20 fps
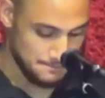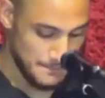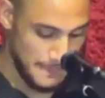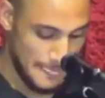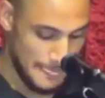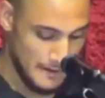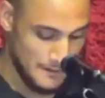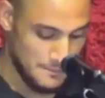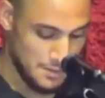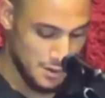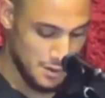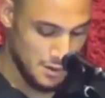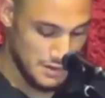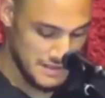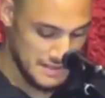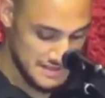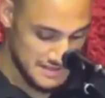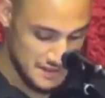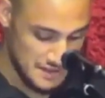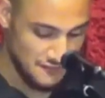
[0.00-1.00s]
But we can
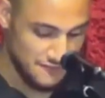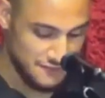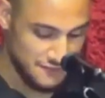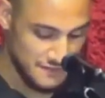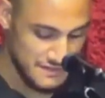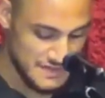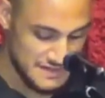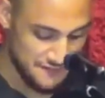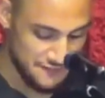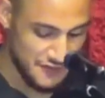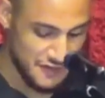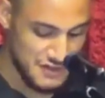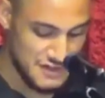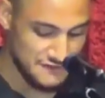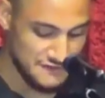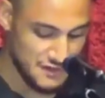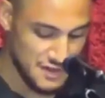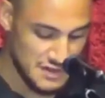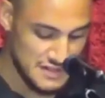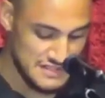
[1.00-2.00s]
tell from this first
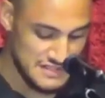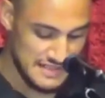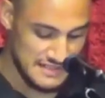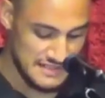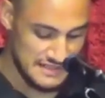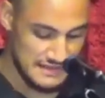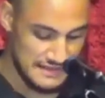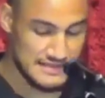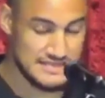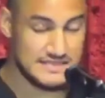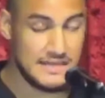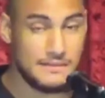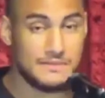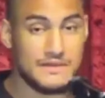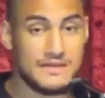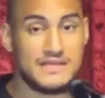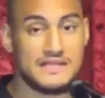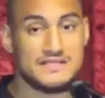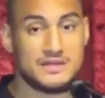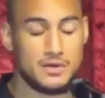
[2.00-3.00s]
verse that something
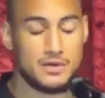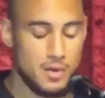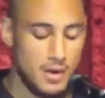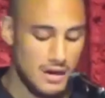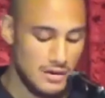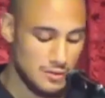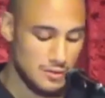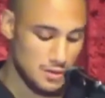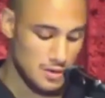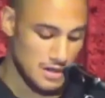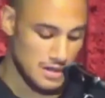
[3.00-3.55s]
isn't quite right.